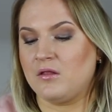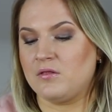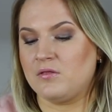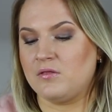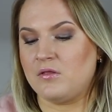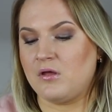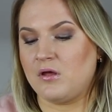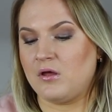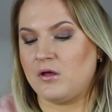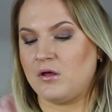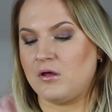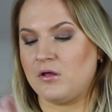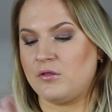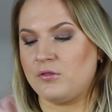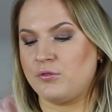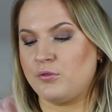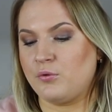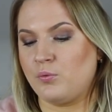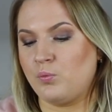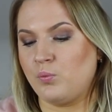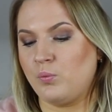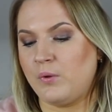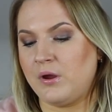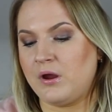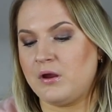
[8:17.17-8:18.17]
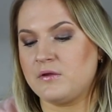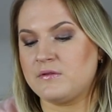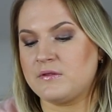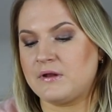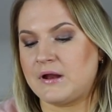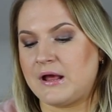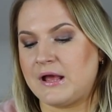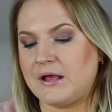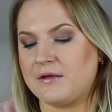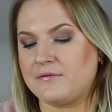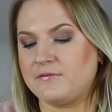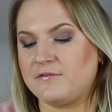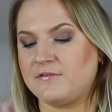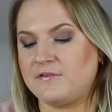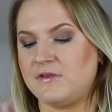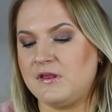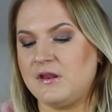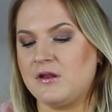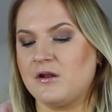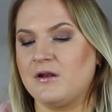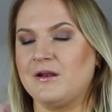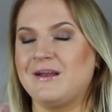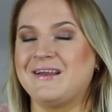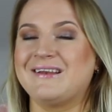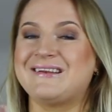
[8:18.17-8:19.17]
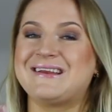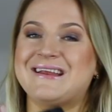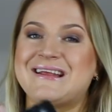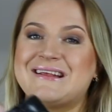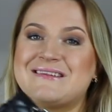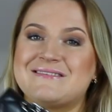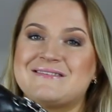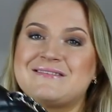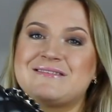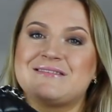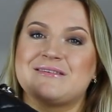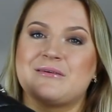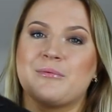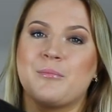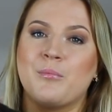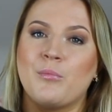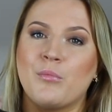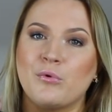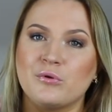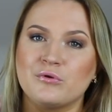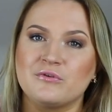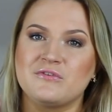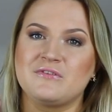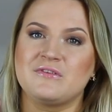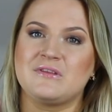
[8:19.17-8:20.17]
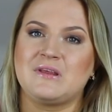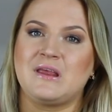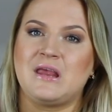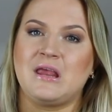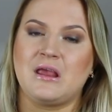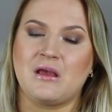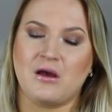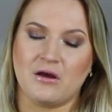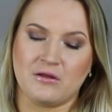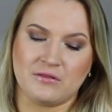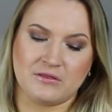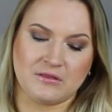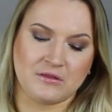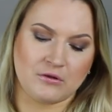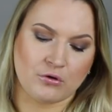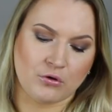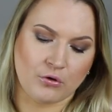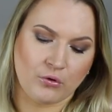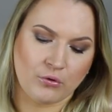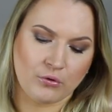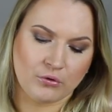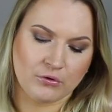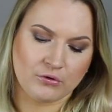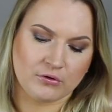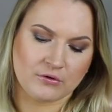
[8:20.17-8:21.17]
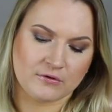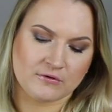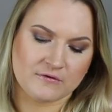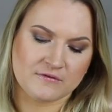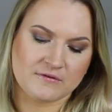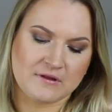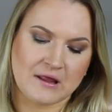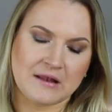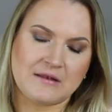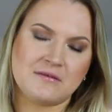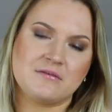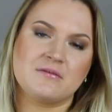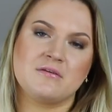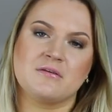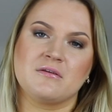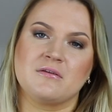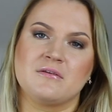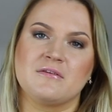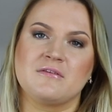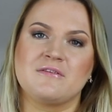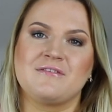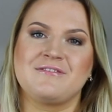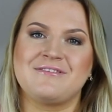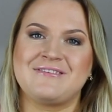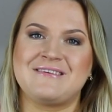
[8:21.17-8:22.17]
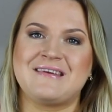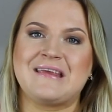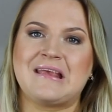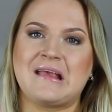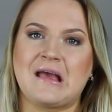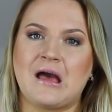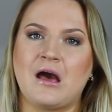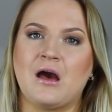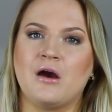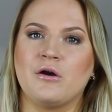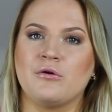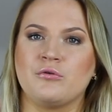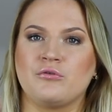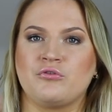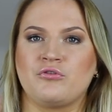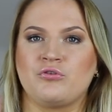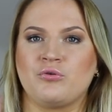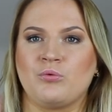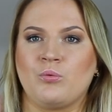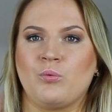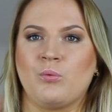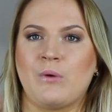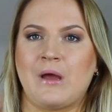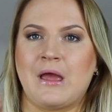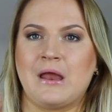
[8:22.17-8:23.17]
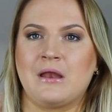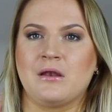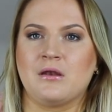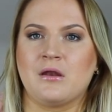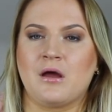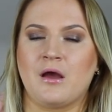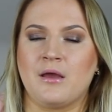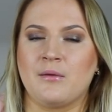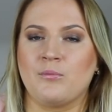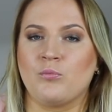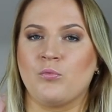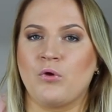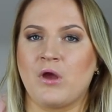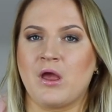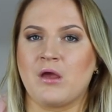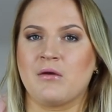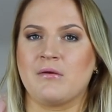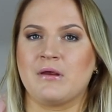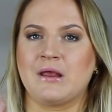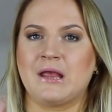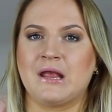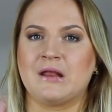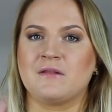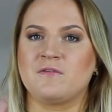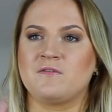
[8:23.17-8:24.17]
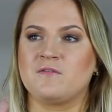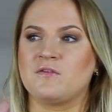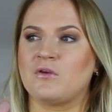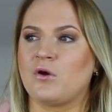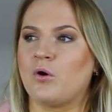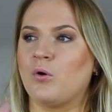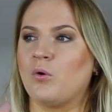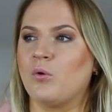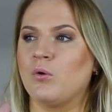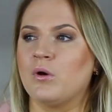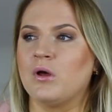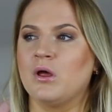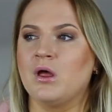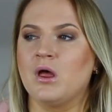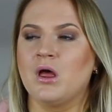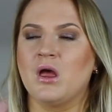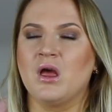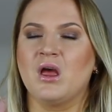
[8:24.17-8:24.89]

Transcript: The wear that I have seen on it is mostly on the corners that stick out when I'm wearing it, so